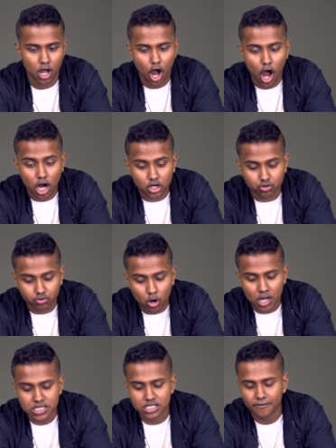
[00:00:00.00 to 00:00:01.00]

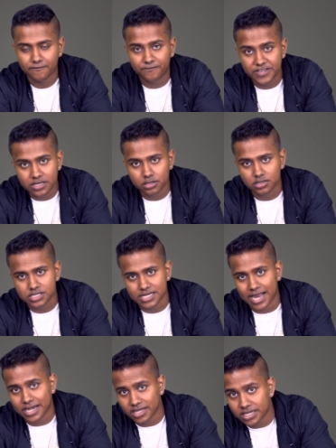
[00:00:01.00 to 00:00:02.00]
across fields
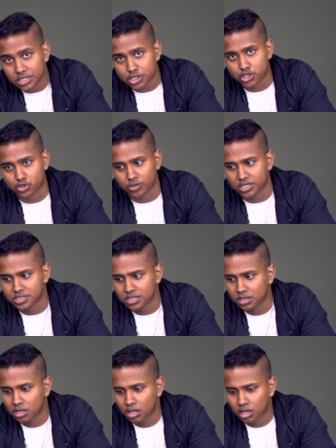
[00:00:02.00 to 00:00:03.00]
and industries
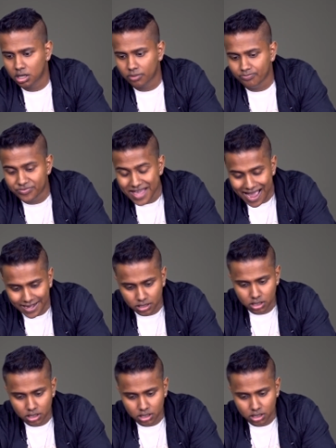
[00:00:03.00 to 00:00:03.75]
that